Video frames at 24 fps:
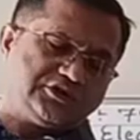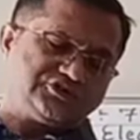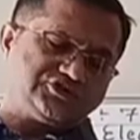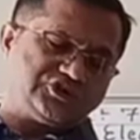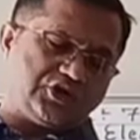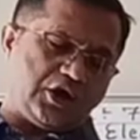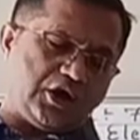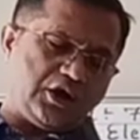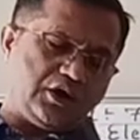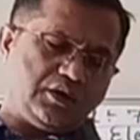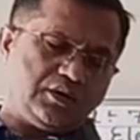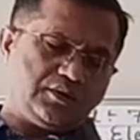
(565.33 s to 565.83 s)

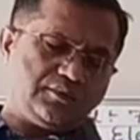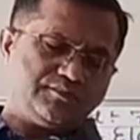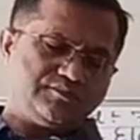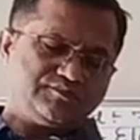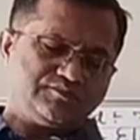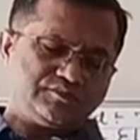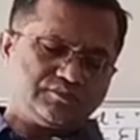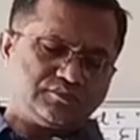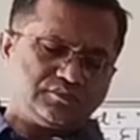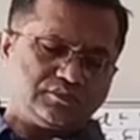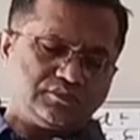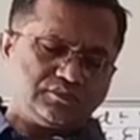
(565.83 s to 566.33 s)
So
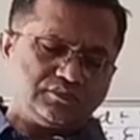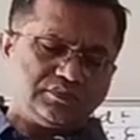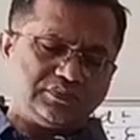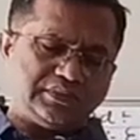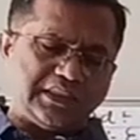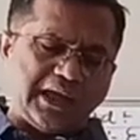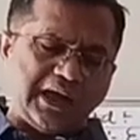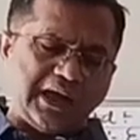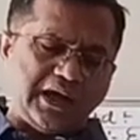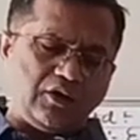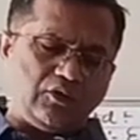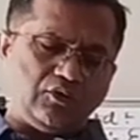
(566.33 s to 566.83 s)

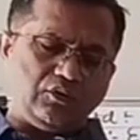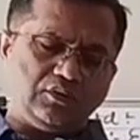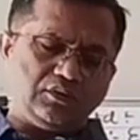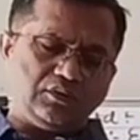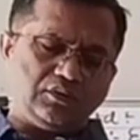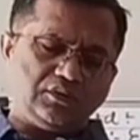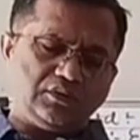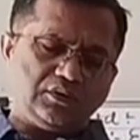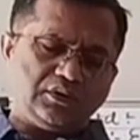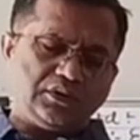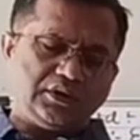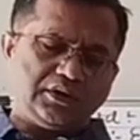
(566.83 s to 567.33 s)

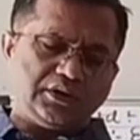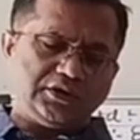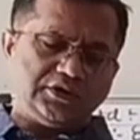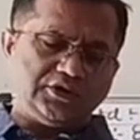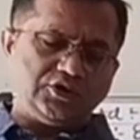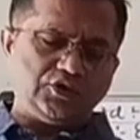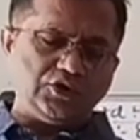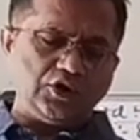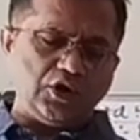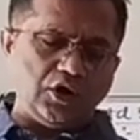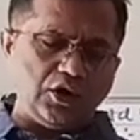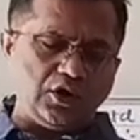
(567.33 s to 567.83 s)
now
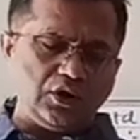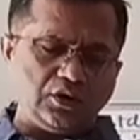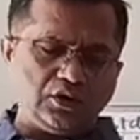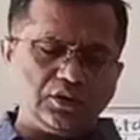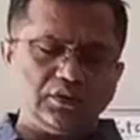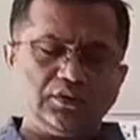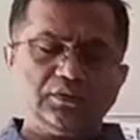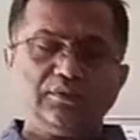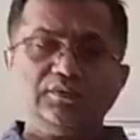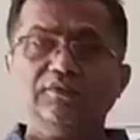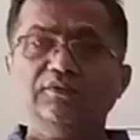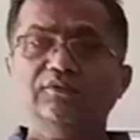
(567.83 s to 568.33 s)
you
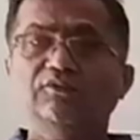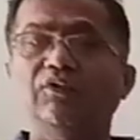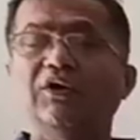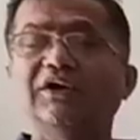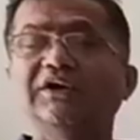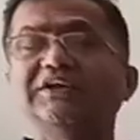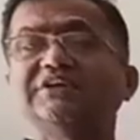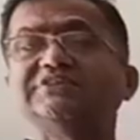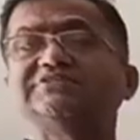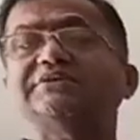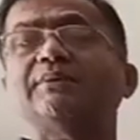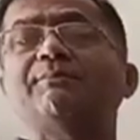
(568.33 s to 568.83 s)
know
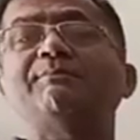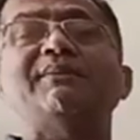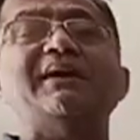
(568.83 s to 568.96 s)
what is a